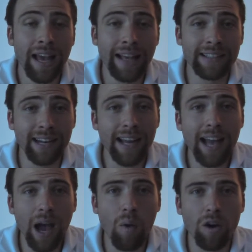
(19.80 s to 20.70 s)
And
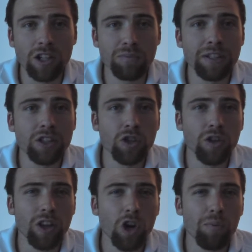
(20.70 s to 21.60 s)
today I want to speak to you a
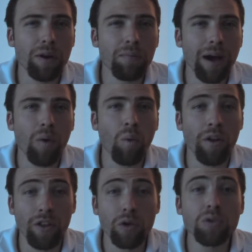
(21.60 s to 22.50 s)
little bit about one
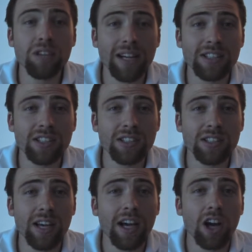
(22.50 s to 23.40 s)
of the new
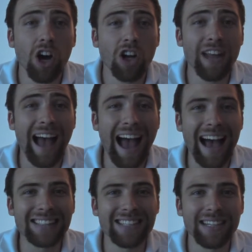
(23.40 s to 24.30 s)
sections called
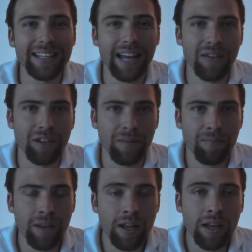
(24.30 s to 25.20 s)
Ask David.
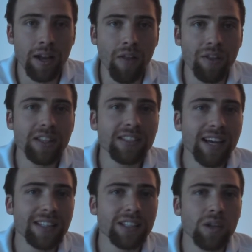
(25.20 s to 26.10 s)
Now this
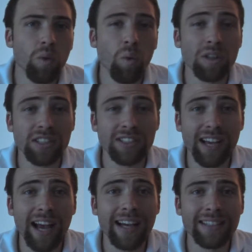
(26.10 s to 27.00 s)
section was
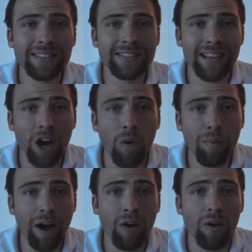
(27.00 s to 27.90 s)
designed to help
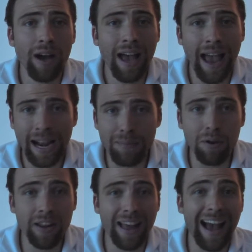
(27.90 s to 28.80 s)
out
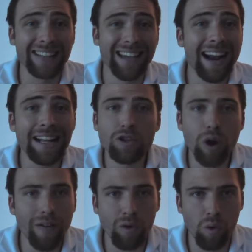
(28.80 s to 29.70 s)
anybody that has any
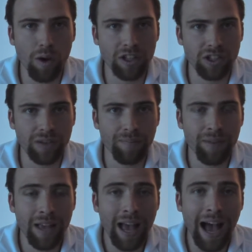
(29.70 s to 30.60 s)
travel question.
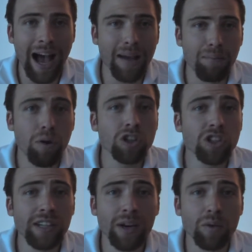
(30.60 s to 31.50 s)
I am
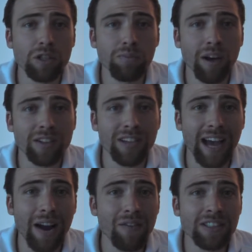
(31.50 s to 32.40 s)
personally going to respond to
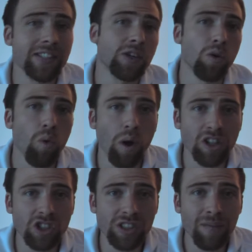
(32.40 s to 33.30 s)
every single
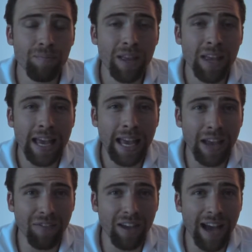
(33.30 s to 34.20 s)
question
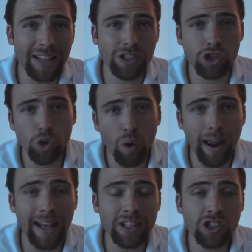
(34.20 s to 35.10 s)
if it has a short
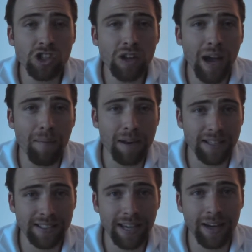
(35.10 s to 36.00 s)
answer, I'm gonna
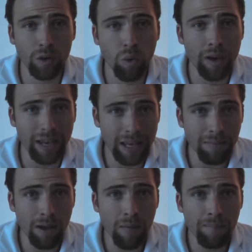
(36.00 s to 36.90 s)
send a quick
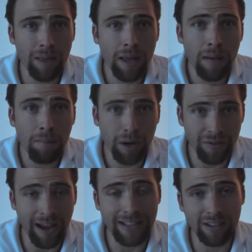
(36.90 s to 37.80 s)
email. But if
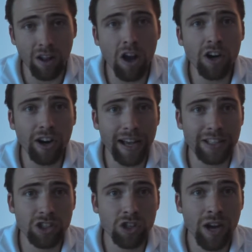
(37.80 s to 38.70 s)
it has a longer
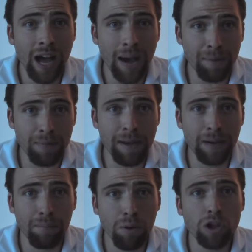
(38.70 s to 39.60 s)
answer, I'm gonna make
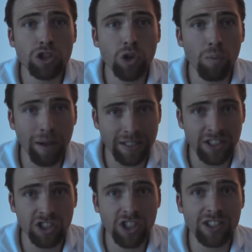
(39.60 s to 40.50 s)
a personal
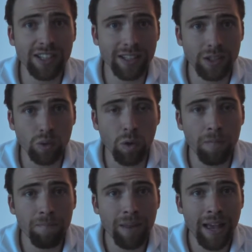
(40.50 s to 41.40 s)
message just like this
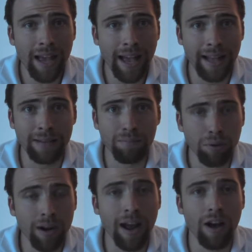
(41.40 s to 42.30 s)
one and
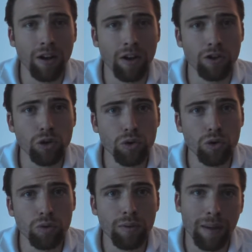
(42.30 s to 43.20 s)
put it on, on
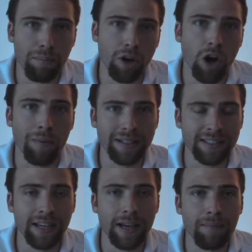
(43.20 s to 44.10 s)
YouTube and put it on my
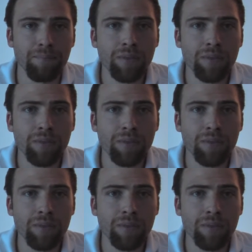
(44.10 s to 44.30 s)
site.